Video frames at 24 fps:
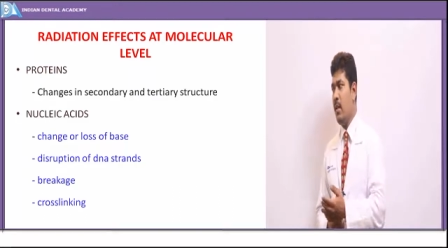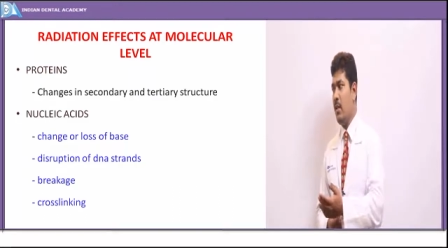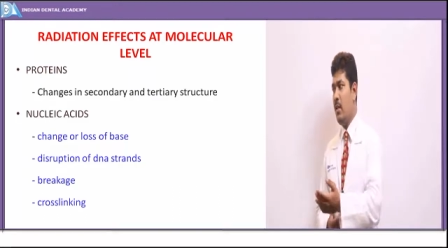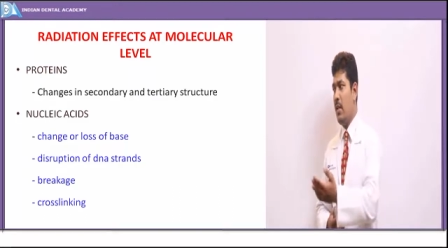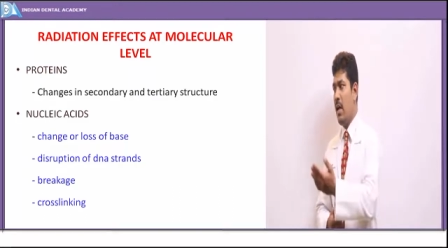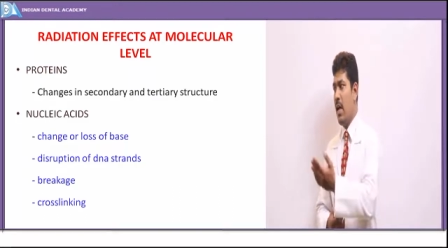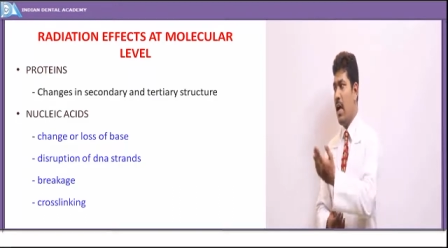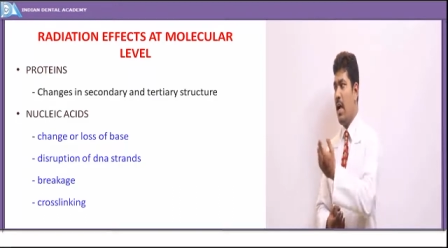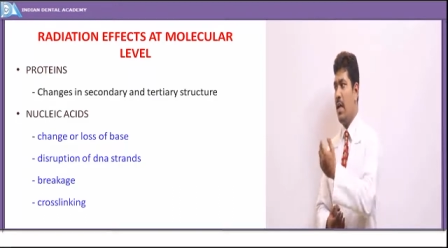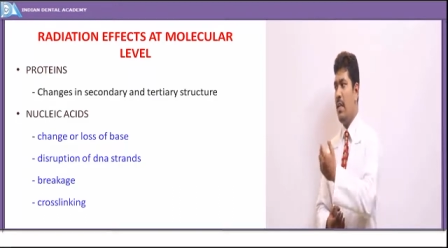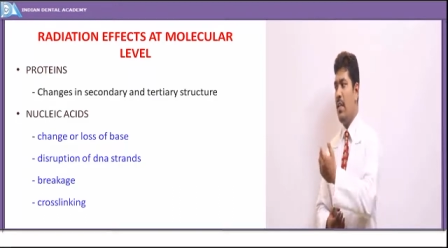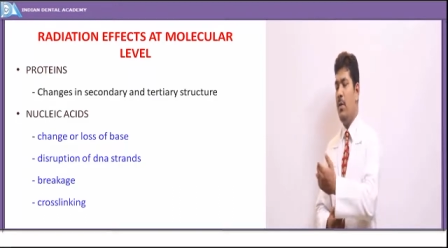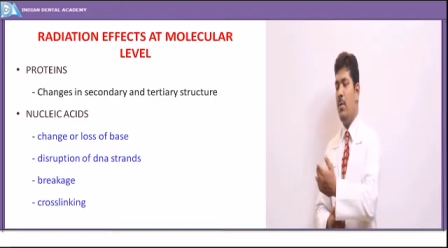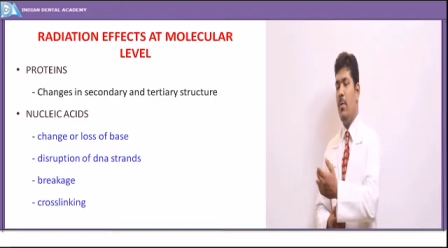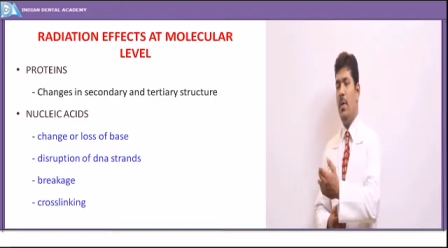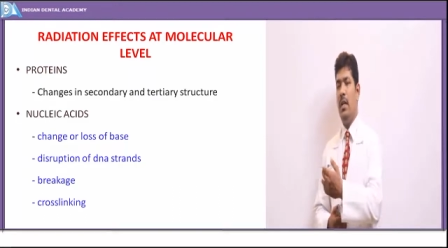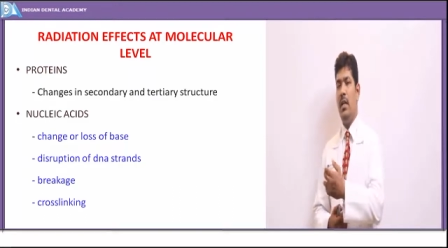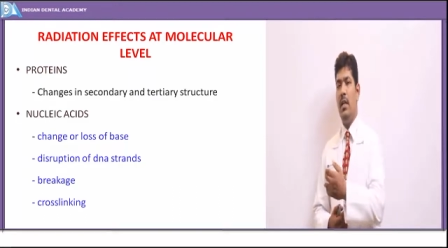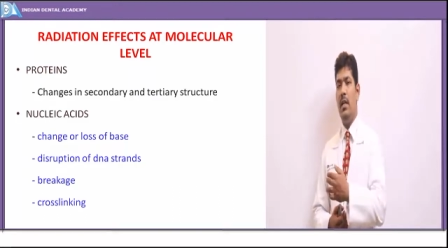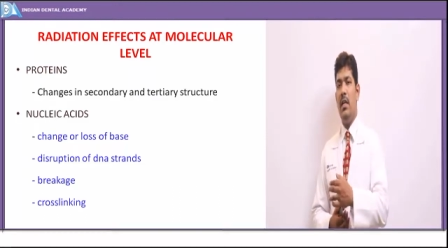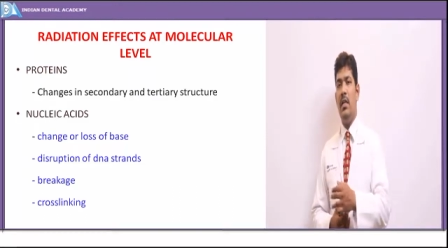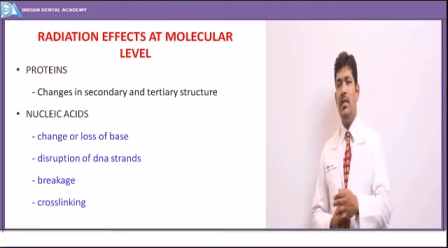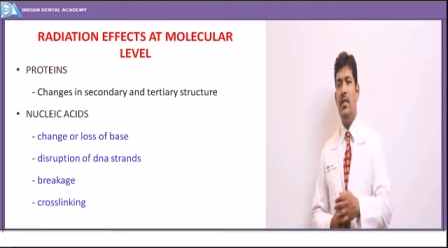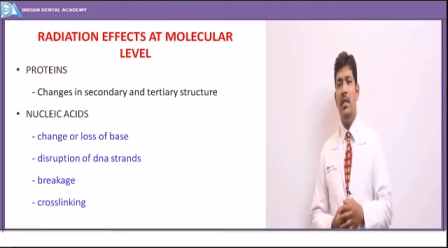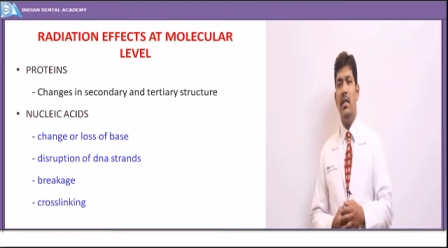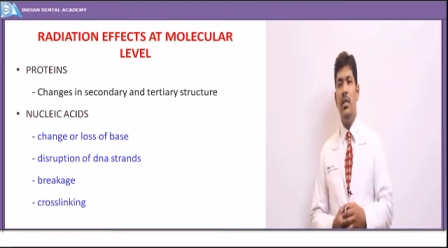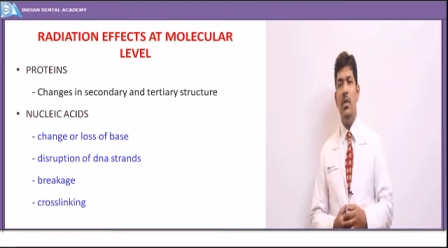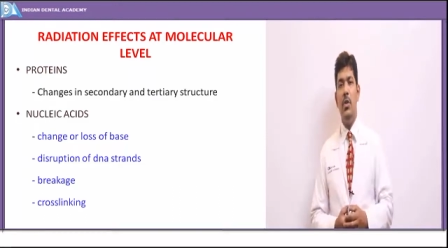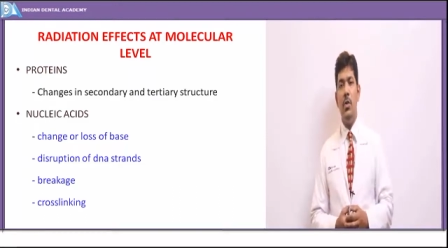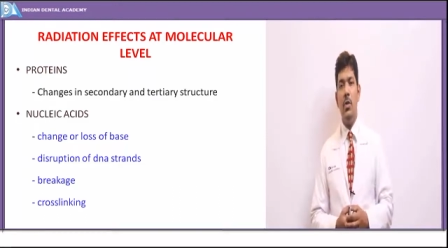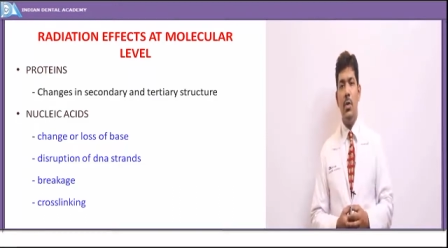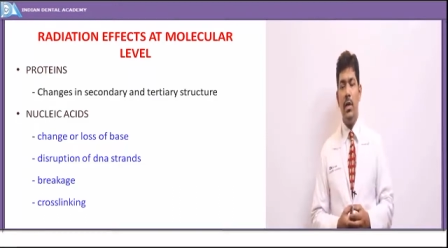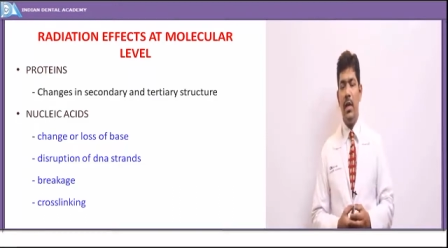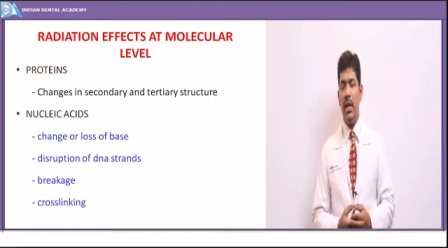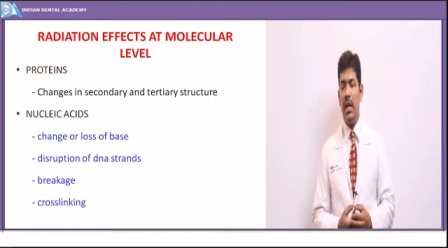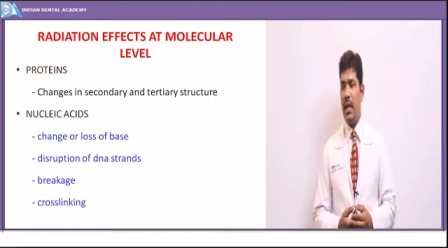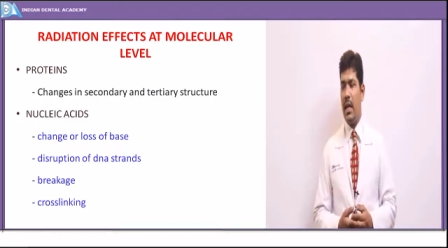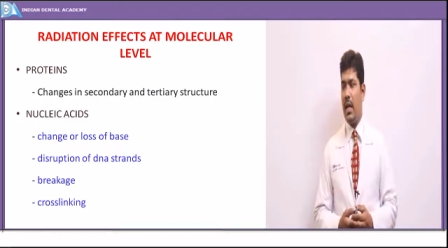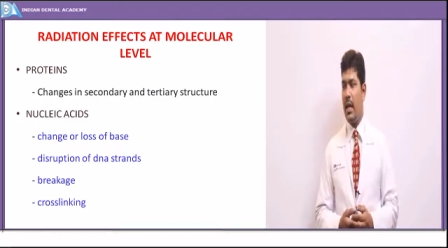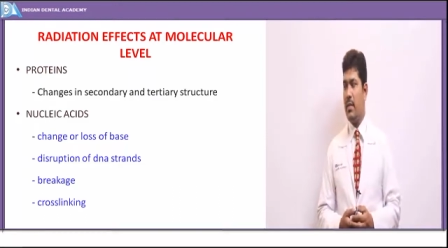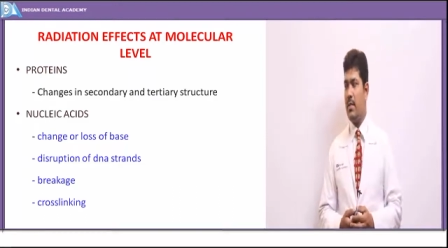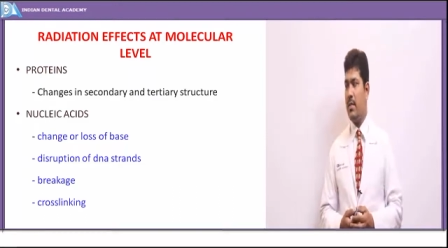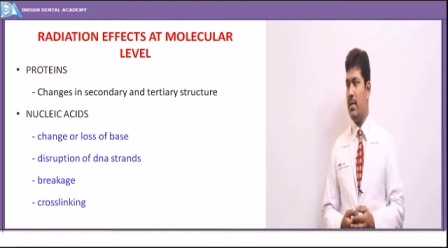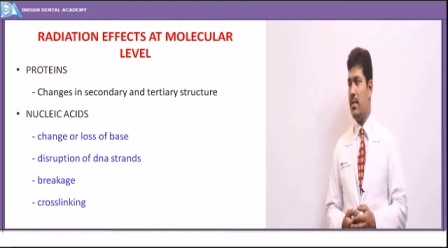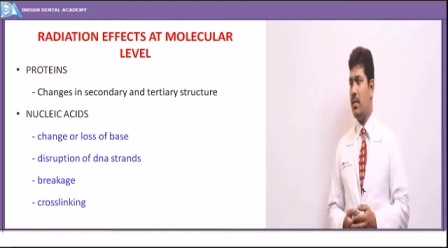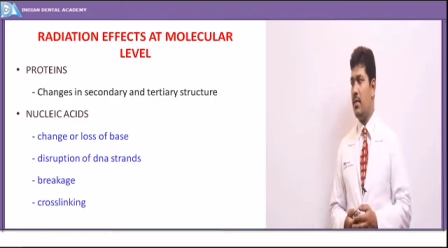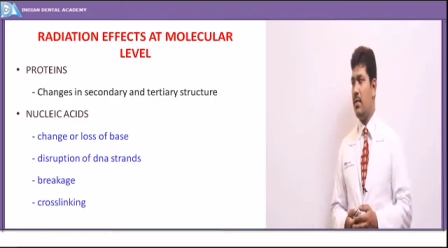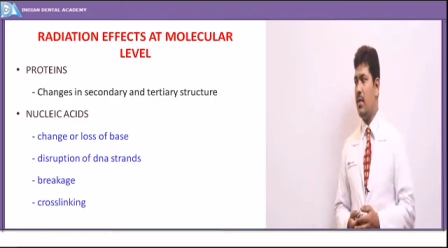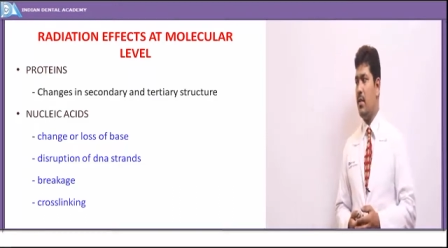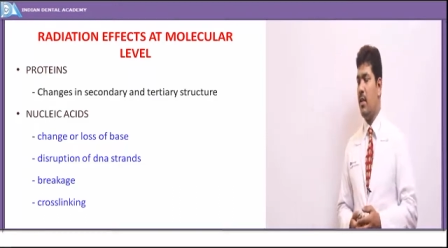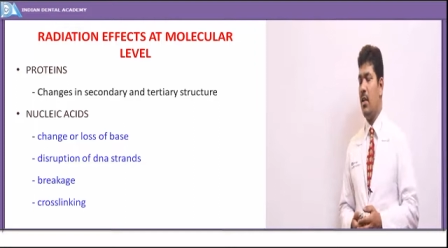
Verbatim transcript: The other one is a nucleic acids.